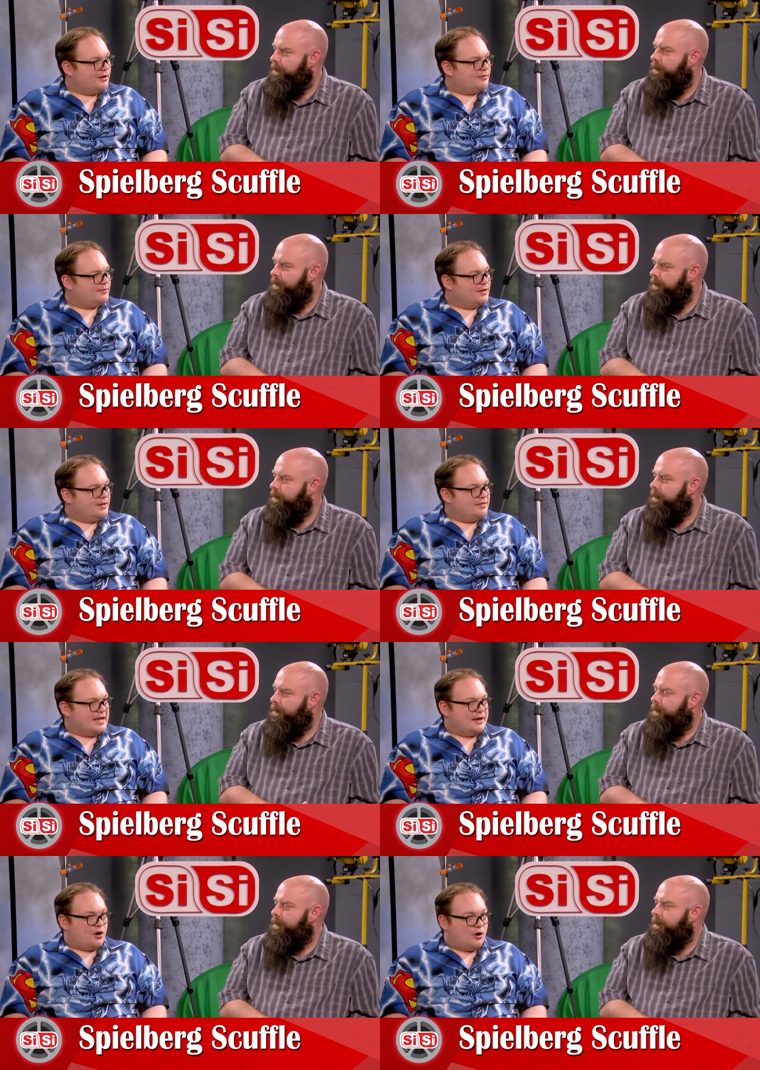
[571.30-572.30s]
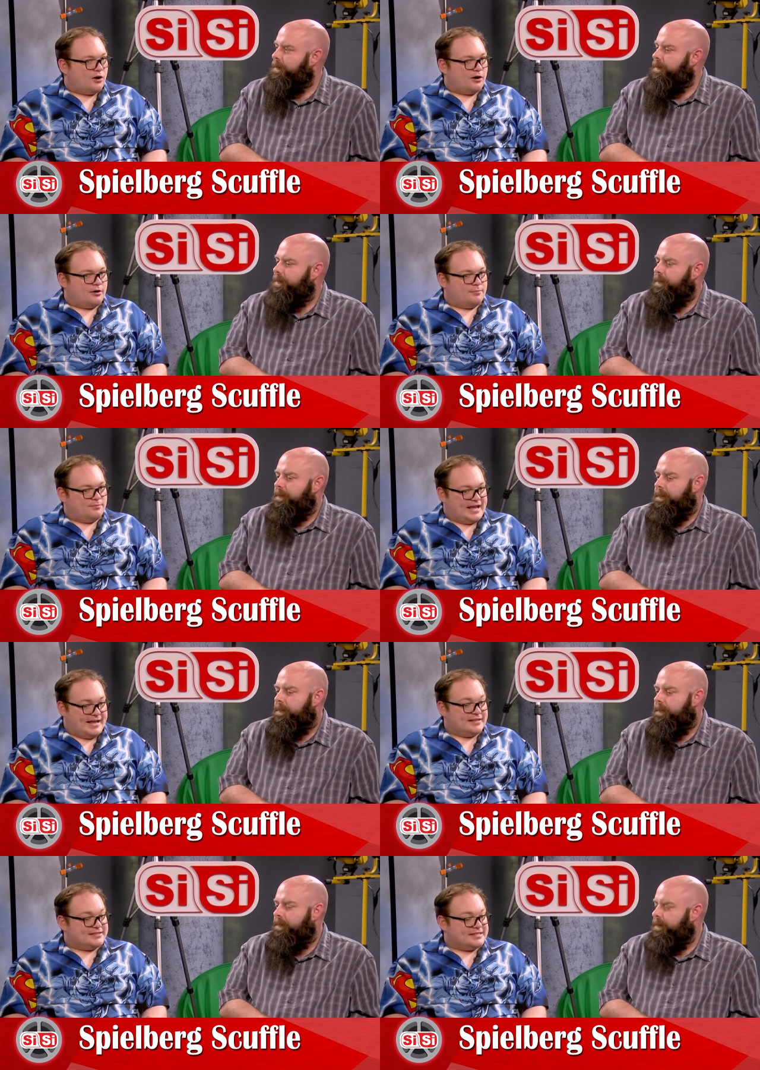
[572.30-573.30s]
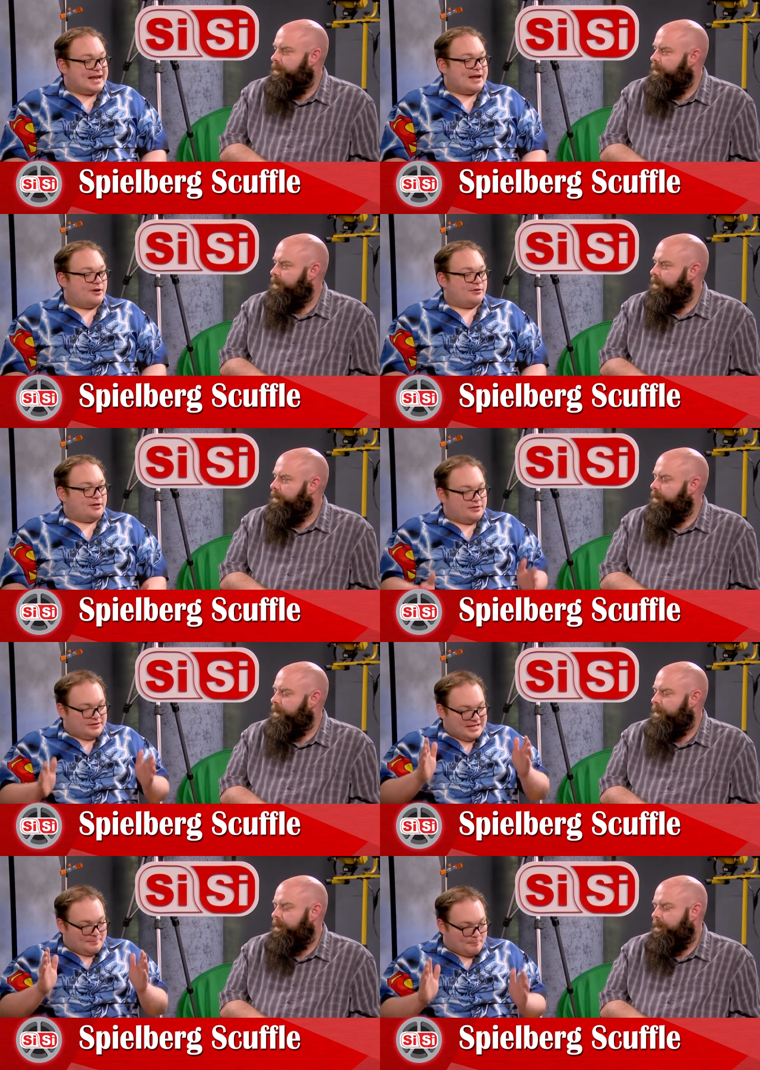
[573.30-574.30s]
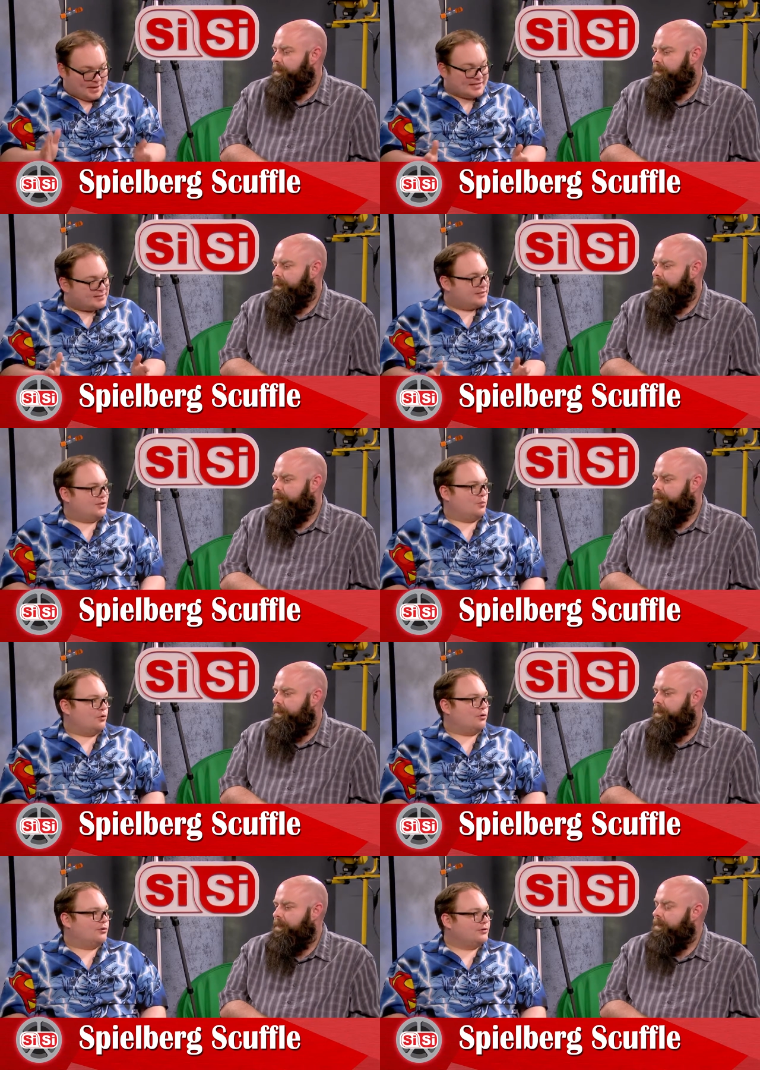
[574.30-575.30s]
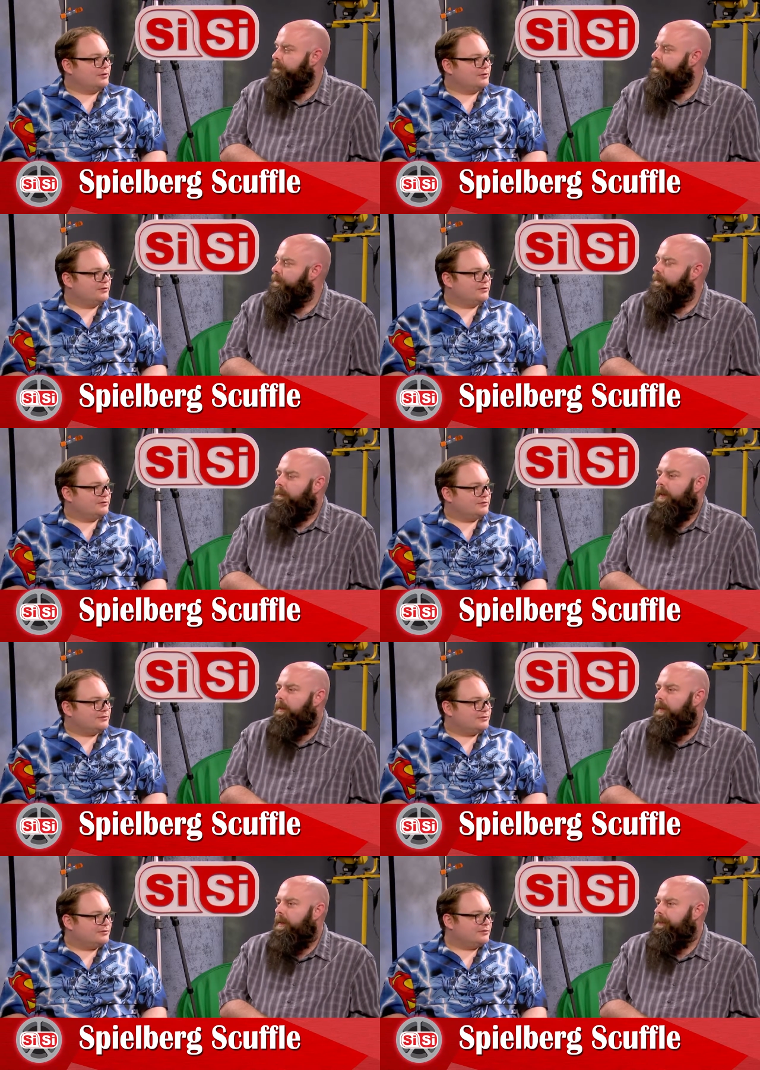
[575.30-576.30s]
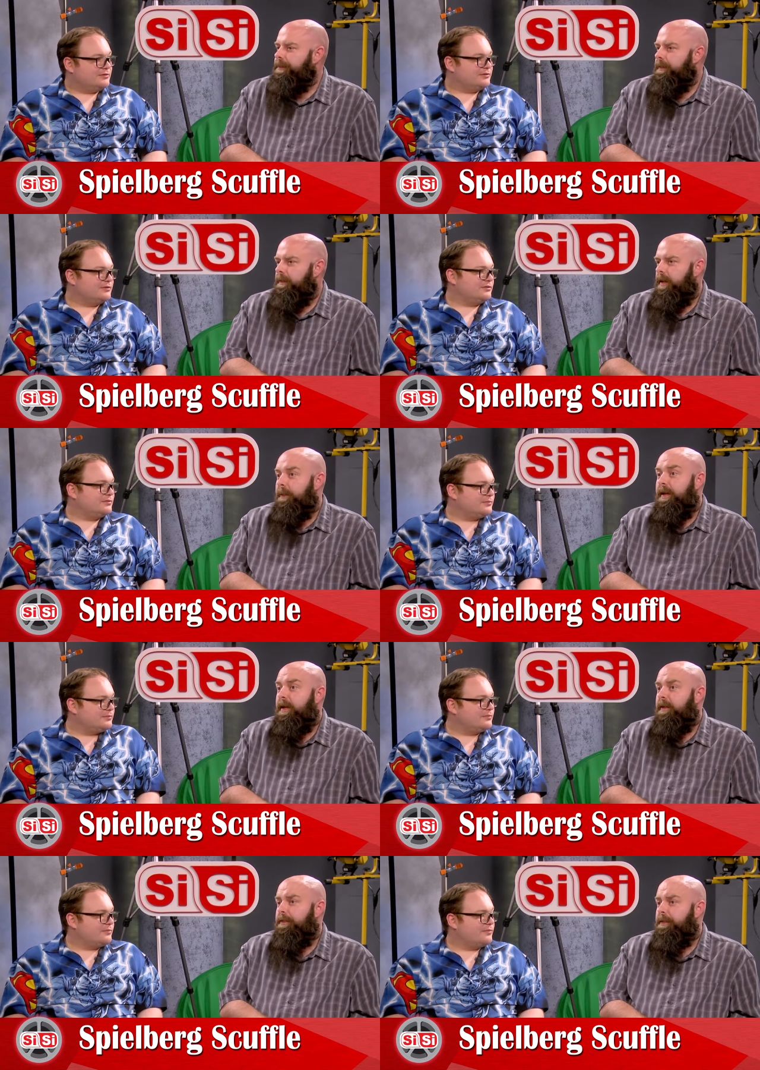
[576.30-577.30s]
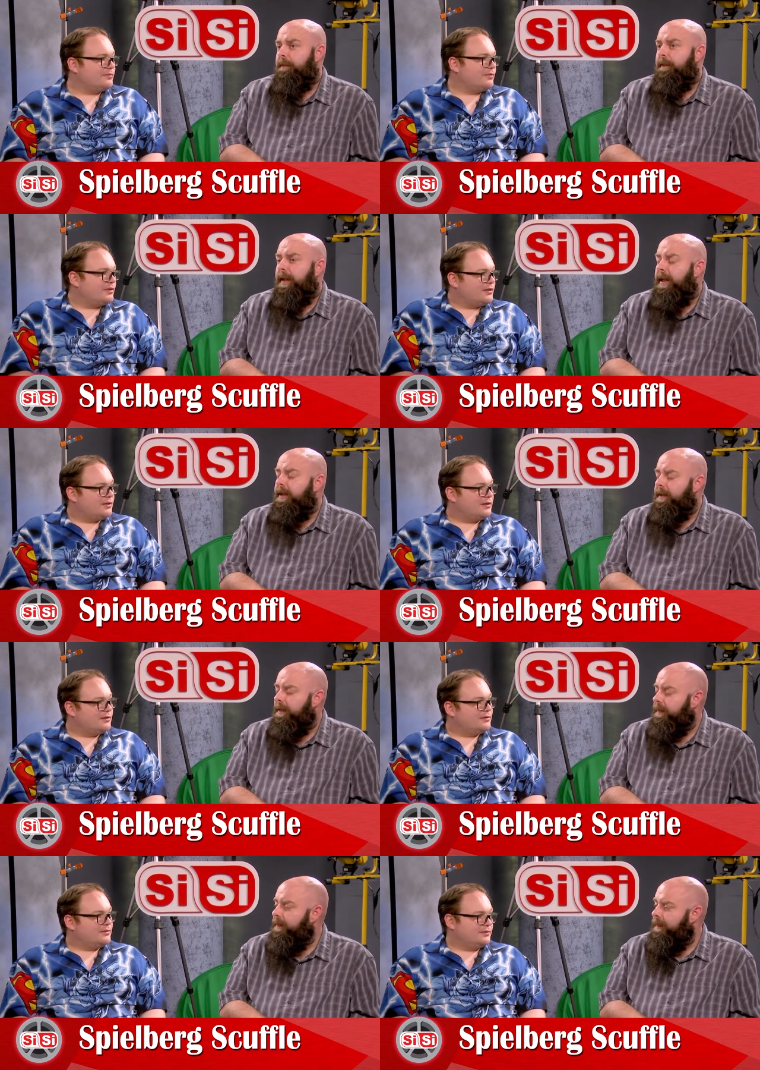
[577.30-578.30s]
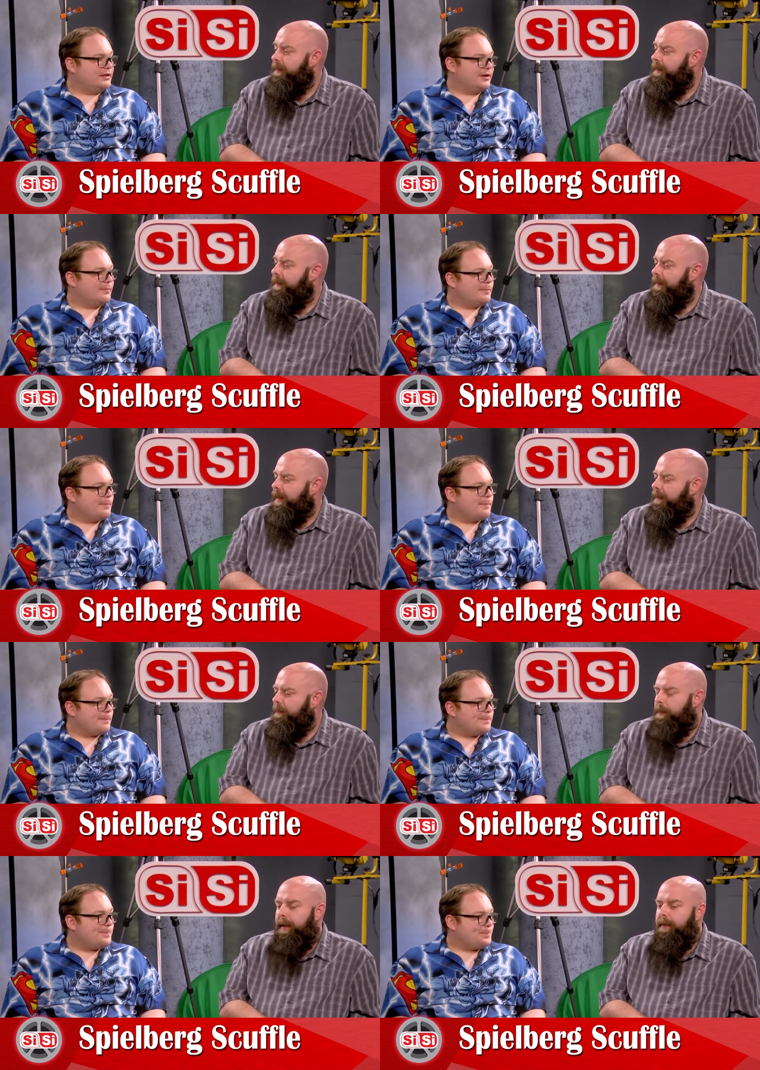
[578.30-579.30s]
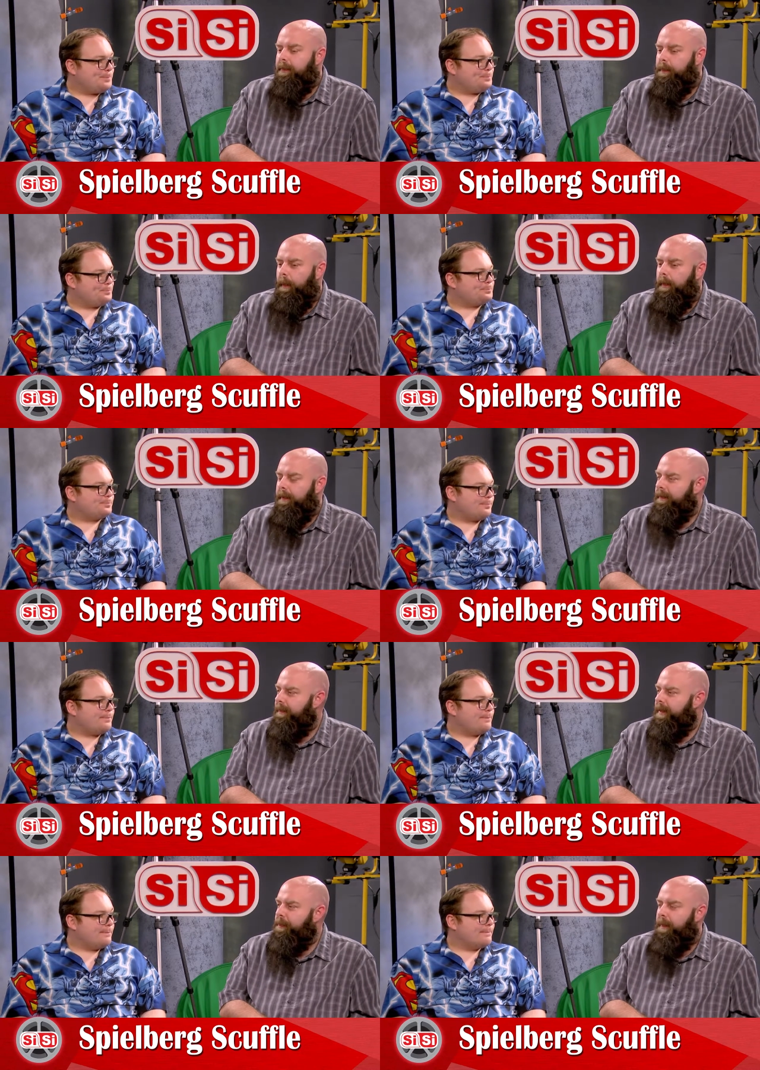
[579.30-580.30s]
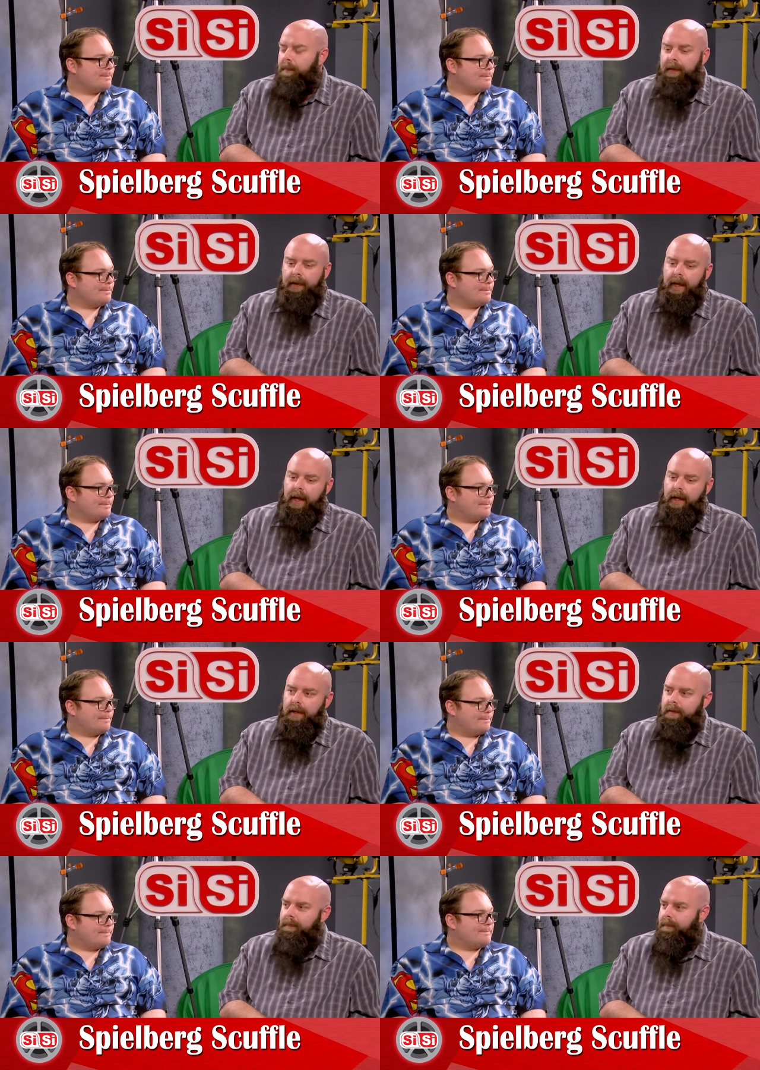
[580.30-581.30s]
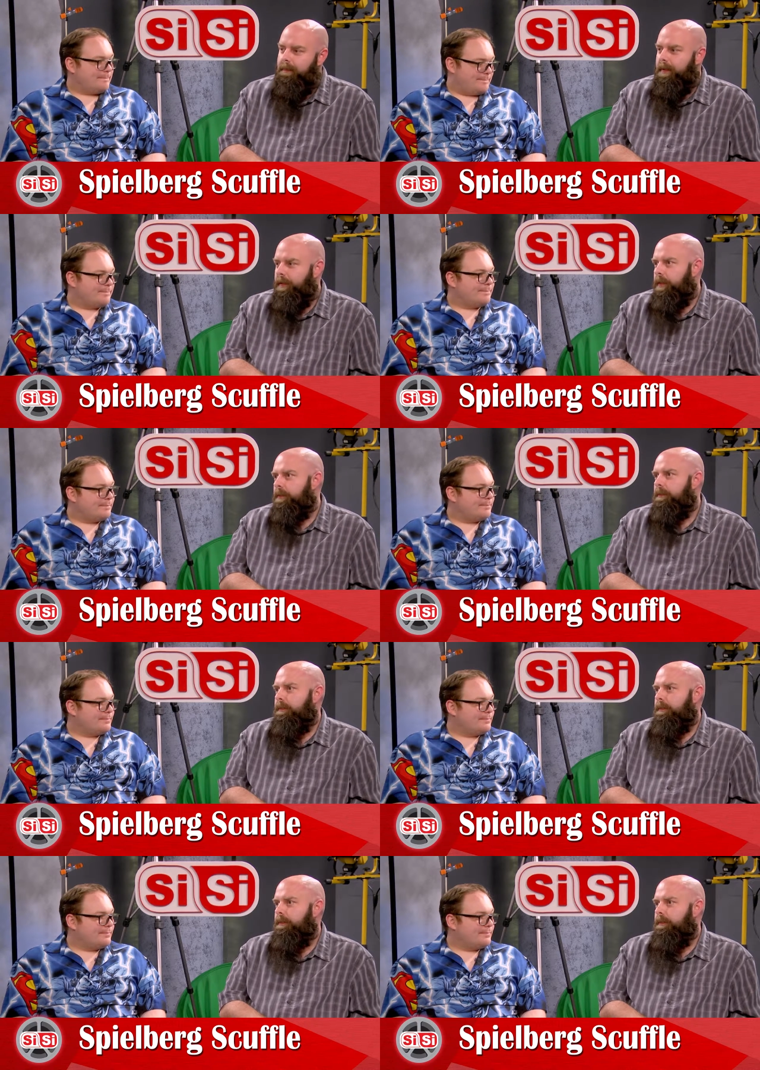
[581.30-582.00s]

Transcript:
Speaker 1: of that are hands down the best in the world.
Speaker 2: Well, I'm sure, I mean, that's true for anything. Yeah. Pick a sport. There's probably a guy in, you know,